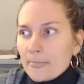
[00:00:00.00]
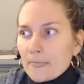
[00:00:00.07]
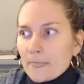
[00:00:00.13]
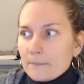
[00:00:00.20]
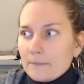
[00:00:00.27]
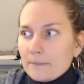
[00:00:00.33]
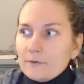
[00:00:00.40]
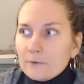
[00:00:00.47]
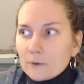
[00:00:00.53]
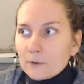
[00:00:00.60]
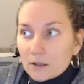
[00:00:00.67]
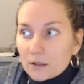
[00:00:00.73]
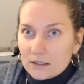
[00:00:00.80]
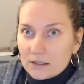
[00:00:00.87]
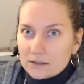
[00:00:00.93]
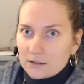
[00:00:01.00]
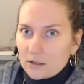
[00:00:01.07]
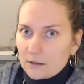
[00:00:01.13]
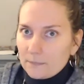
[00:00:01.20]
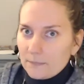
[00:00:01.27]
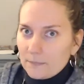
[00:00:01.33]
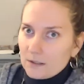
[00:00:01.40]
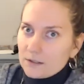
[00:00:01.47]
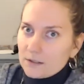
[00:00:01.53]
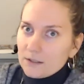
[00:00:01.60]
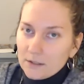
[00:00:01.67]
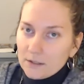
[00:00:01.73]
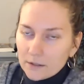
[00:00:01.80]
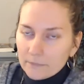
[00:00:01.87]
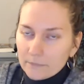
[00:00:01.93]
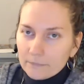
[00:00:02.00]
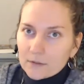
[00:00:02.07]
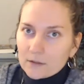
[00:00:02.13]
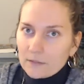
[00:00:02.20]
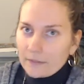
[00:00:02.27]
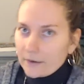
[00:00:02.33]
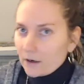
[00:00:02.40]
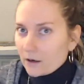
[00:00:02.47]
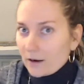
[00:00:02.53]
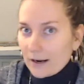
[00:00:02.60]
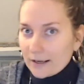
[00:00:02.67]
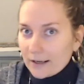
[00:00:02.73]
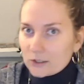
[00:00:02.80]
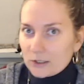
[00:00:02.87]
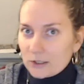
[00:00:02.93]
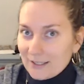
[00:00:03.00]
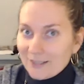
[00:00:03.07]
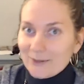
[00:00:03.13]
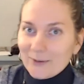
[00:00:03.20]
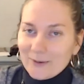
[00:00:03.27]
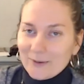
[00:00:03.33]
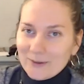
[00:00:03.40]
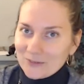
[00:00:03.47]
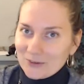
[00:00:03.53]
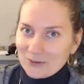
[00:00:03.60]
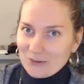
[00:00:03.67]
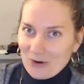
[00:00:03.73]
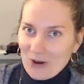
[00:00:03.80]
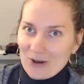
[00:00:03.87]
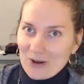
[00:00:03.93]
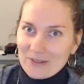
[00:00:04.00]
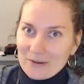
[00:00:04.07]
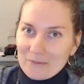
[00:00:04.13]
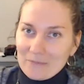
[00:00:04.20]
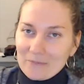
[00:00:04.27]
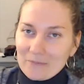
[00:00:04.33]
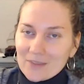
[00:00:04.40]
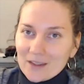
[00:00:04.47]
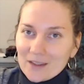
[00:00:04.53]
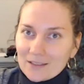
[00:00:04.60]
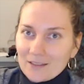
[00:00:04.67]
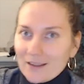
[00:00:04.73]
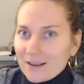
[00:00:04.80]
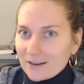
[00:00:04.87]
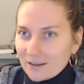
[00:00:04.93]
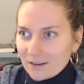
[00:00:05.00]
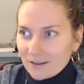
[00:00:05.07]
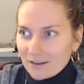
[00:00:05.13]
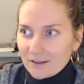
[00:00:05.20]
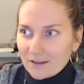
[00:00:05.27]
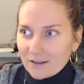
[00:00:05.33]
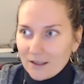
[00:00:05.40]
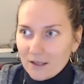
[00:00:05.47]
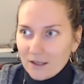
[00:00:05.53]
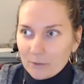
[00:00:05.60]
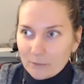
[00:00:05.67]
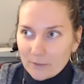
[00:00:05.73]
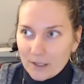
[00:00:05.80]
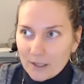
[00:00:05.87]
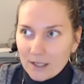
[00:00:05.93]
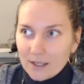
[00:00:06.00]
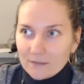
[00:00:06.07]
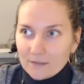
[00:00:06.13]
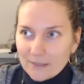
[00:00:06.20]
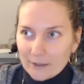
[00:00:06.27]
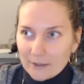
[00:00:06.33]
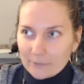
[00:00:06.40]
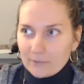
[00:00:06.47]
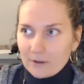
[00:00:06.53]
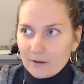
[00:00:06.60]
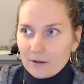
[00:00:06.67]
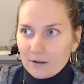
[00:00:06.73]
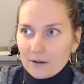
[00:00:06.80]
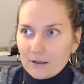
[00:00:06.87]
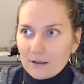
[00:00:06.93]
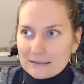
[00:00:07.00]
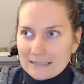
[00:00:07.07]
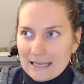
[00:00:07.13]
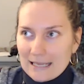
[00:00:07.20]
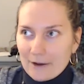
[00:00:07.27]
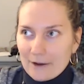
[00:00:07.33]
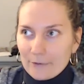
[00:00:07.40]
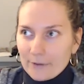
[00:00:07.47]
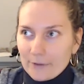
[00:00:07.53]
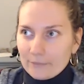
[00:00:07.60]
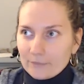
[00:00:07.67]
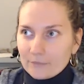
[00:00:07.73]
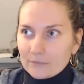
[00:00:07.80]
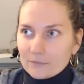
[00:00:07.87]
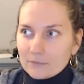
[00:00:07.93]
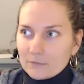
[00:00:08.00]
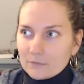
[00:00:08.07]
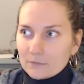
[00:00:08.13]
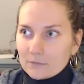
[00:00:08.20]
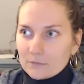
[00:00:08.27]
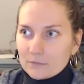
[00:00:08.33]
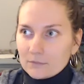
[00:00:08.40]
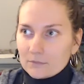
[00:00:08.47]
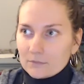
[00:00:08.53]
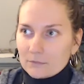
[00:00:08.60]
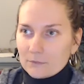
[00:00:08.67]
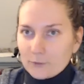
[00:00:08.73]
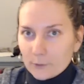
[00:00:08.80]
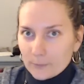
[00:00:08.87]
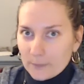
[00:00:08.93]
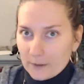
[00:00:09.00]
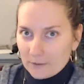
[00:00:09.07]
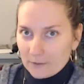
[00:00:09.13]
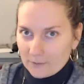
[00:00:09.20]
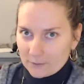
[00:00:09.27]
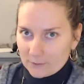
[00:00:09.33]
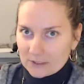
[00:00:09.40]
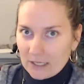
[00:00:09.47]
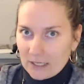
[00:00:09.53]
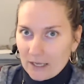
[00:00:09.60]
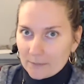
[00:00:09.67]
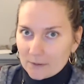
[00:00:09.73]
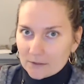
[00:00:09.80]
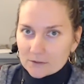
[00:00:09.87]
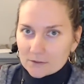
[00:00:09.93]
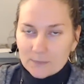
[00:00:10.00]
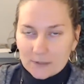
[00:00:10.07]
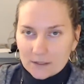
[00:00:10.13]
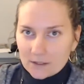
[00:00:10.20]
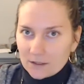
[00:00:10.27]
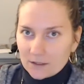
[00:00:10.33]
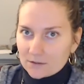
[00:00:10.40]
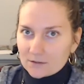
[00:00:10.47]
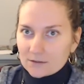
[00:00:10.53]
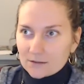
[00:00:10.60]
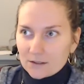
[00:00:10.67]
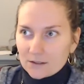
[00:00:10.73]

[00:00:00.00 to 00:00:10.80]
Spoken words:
before they start building them, they are actually going to draw them, like in a way that will allow them to build those cabinets, because